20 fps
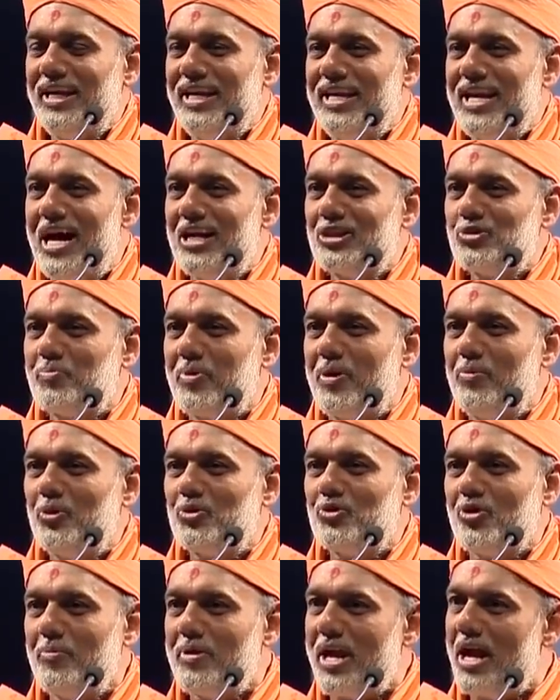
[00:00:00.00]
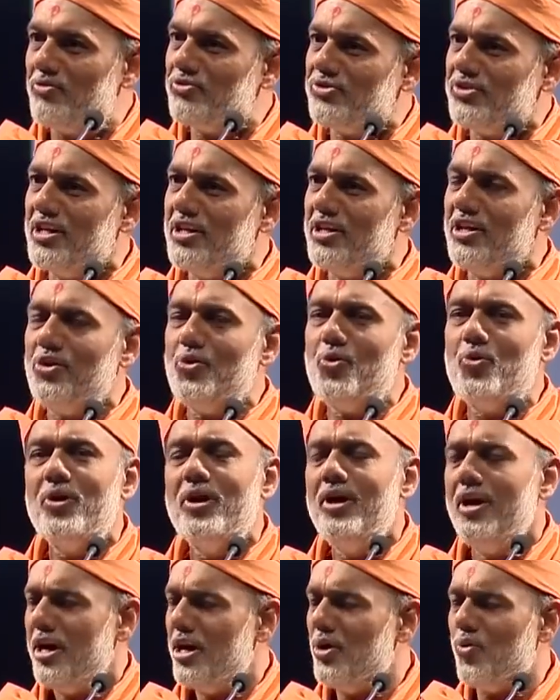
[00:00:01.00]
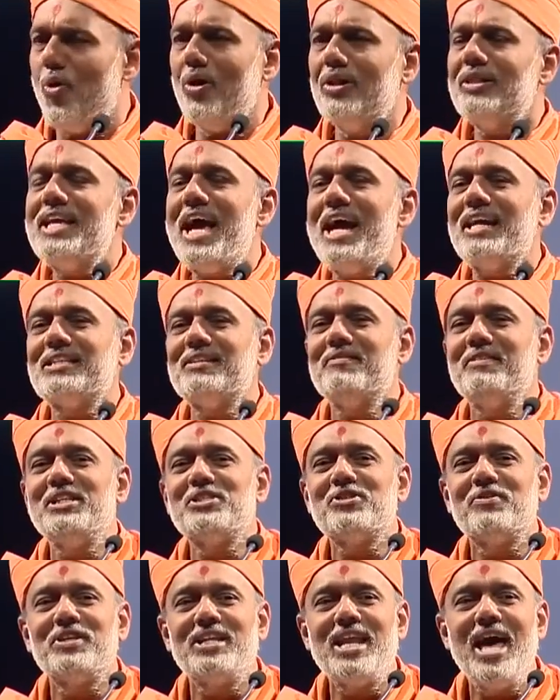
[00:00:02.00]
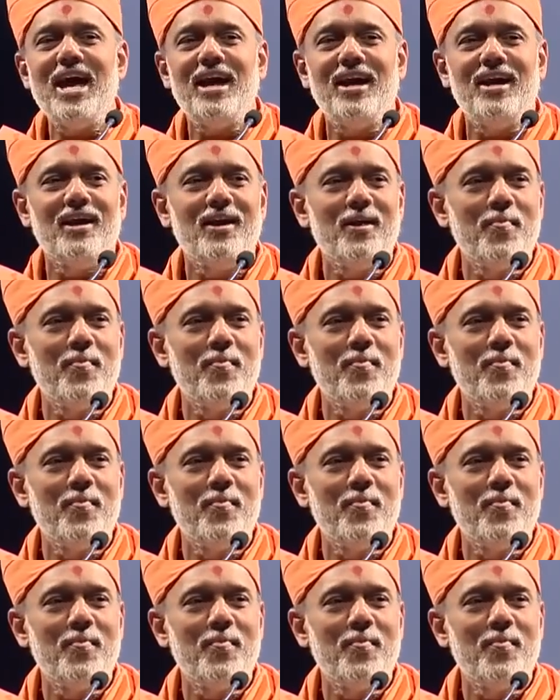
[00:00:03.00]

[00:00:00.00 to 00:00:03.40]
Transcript: he asked Pramukh Swami, I have seen you in all the activities of the day.